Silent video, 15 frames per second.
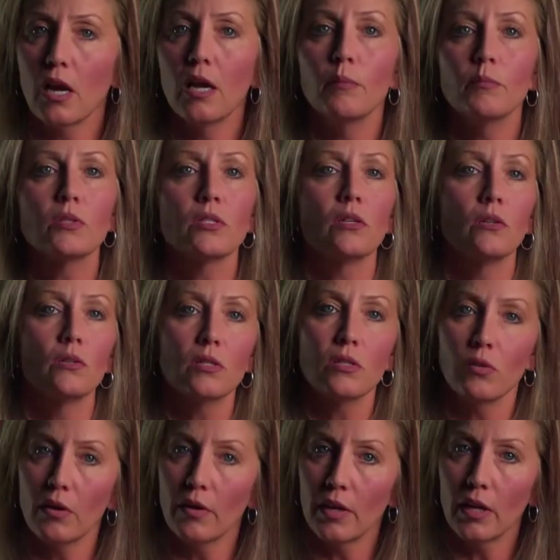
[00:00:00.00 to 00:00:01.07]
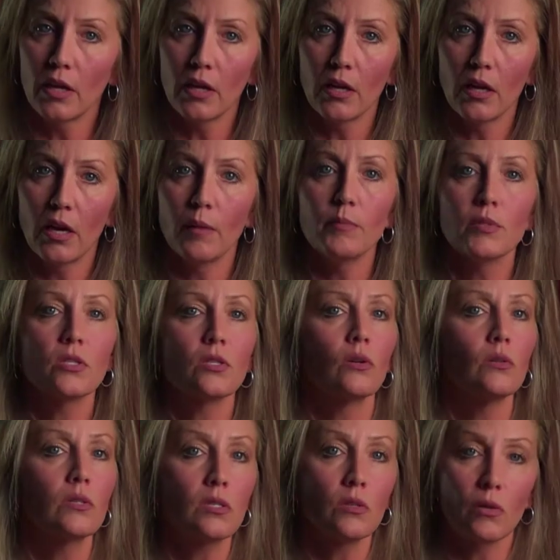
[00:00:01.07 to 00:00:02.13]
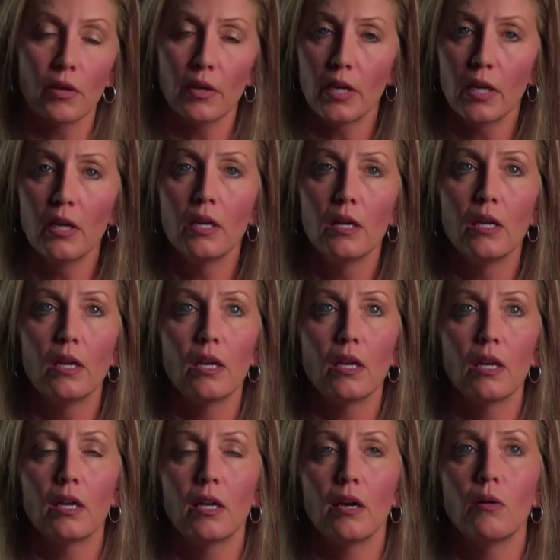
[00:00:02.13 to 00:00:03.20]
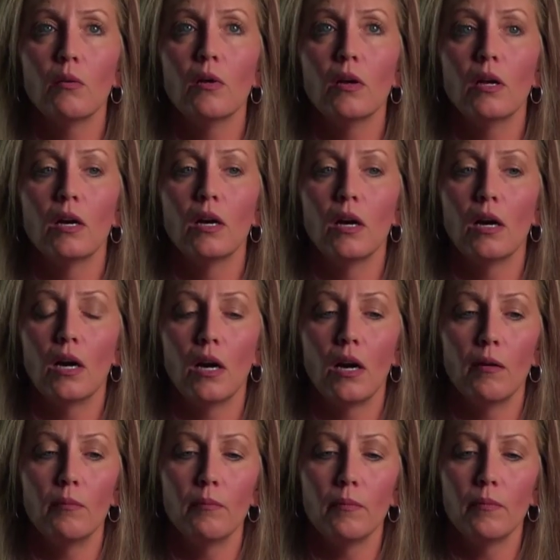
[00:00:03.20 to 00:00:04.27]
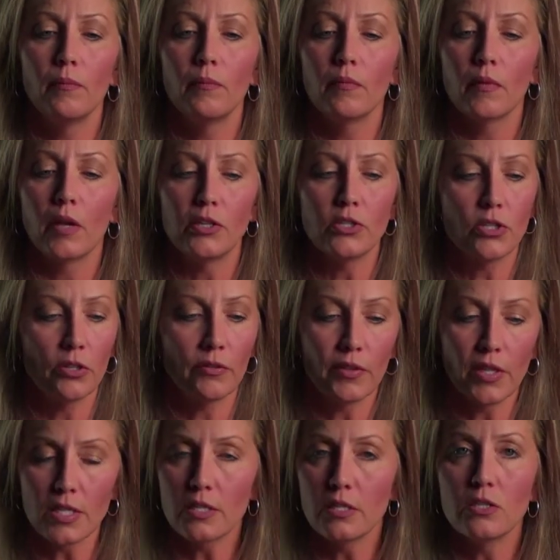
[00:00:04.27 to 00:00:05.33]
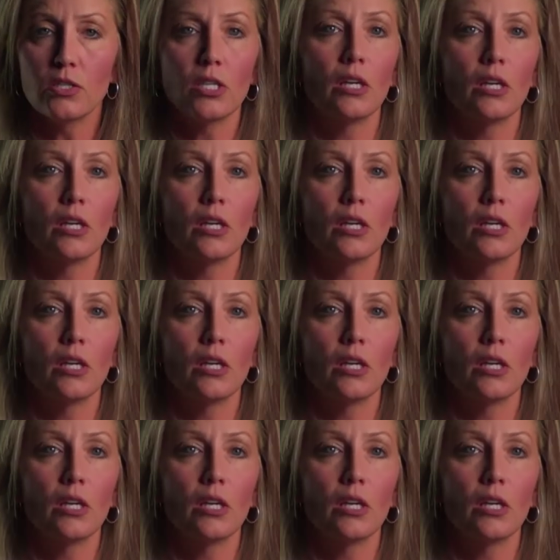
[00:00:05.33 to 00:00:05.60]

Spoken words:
I am so sorry. I'm so sorry. You know, I should have listened to